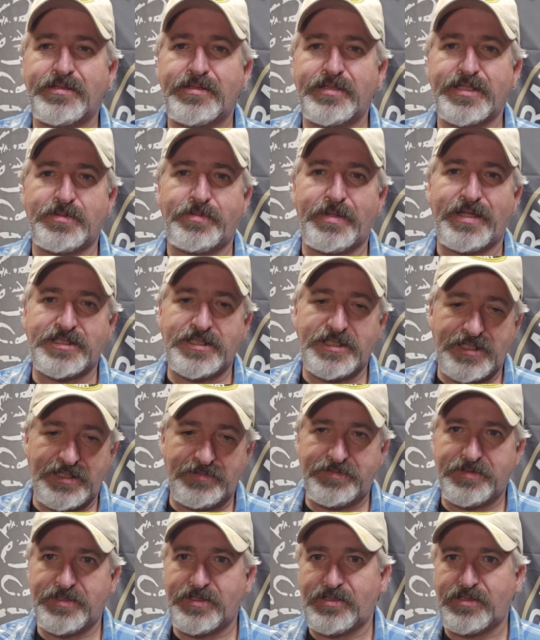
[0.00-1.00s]
especially
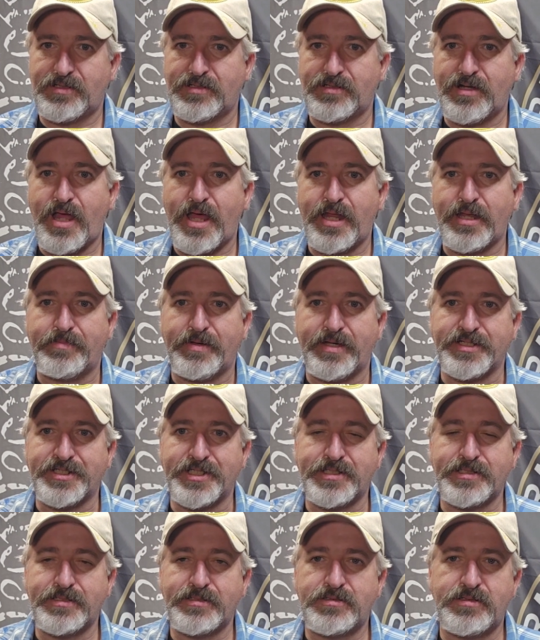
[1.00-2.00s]
if you're on a
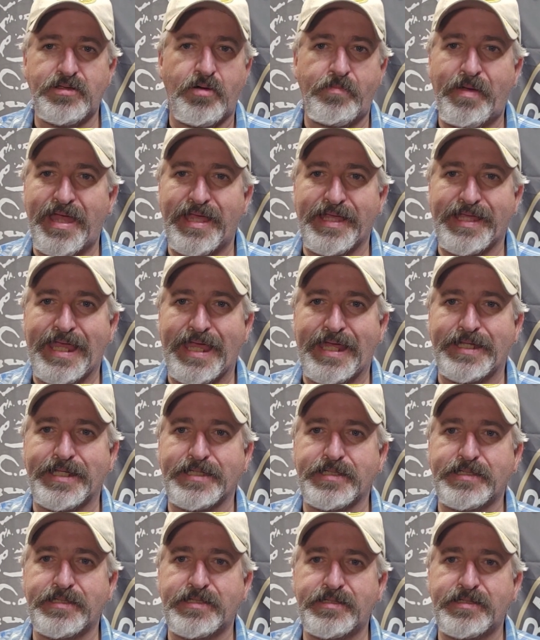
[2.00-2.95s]
budget. Don't buy a Canik.